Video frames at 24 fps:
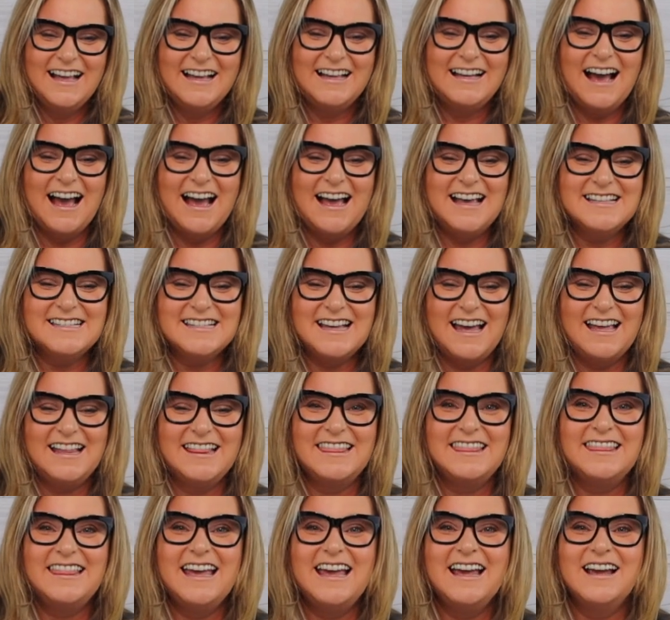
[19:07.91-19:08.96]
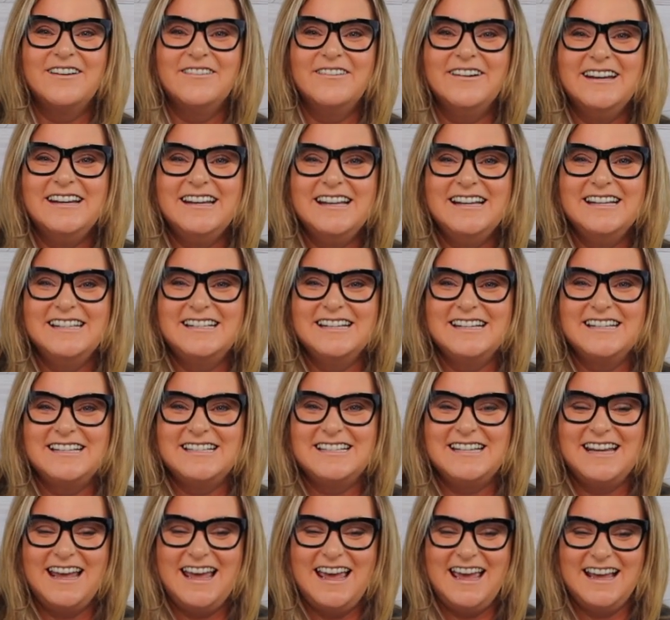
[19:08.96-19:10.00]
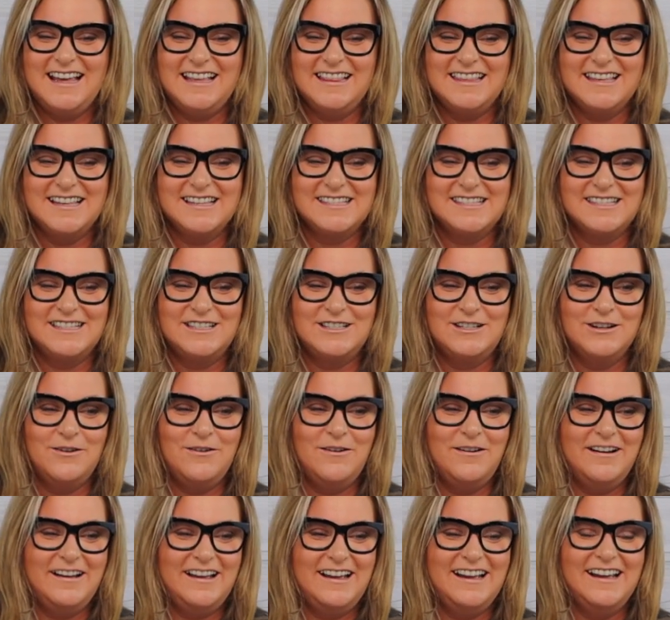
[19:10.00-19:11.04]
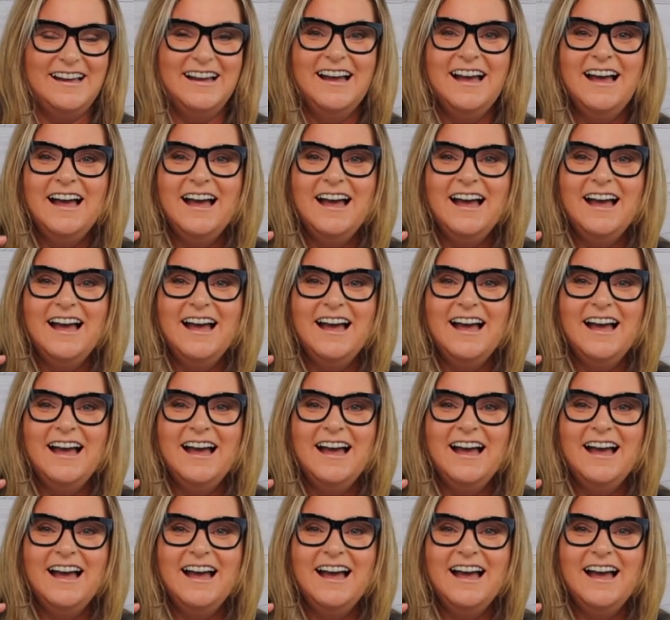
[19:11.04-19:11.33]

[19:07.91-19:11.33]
Guys, I think we need to take this toy